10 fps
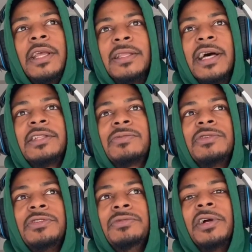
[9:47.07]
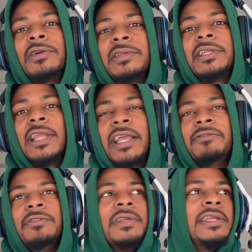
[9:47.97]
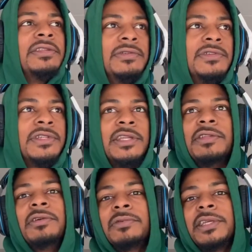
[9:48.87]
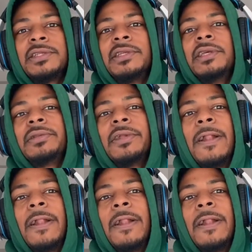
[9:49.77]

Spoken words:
That's what you earned in life. You didn't do shit. You don't get shit.